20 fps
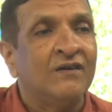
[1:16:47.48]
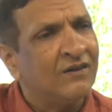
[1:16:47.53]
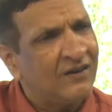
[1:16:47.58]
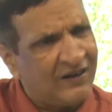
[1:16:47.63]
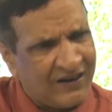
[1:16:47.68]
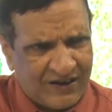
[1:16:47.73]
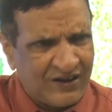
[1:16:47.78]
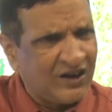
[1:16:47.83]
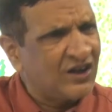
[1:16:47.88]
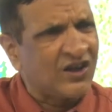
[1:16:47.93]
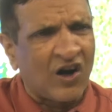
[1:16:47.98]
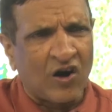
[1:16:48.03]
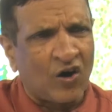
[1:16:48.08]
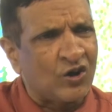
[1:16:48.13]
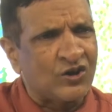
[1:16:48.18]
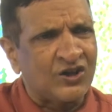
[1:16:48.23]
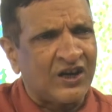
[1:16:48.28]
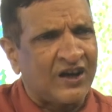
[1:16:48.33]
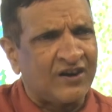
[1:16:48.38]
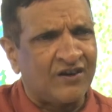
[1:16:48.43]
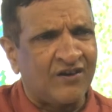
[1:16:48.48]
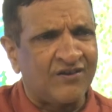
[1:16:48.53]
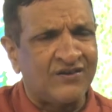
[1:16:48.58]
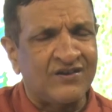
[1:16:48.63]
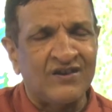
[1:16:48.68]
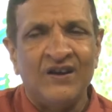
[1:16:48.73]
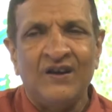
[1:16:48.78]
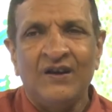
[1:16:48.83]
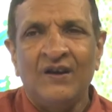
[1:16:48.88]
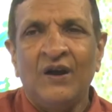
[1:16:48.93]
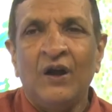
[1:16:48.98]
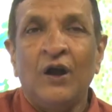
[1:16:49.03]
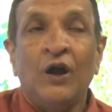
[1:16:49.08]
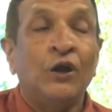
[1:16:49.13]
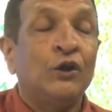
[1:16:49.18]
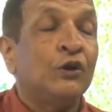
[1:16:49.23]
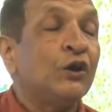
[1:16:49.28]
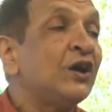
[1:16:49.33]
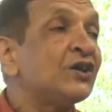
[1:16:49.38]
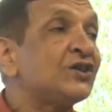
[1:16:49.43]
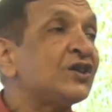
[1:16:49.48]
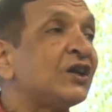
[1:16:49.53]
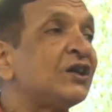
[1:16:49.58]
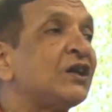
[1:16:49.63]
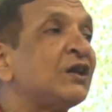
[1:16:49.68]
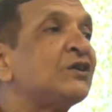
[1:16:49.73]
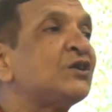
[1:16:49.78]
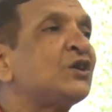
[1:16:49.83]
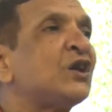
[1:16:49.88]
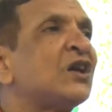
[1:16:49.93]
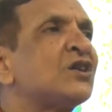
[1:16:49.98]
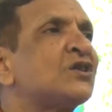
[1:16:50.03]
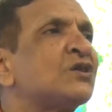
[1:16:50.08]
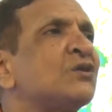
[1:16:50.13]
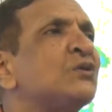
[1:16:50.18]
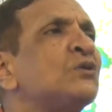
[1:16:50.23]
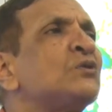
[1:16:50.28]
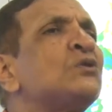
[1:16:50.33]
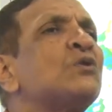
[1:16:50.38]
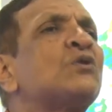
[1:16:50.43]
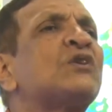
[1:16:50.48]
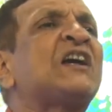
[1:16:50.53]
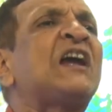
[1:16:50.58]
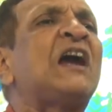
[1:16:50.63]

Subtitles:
These are all sectors. They say that just to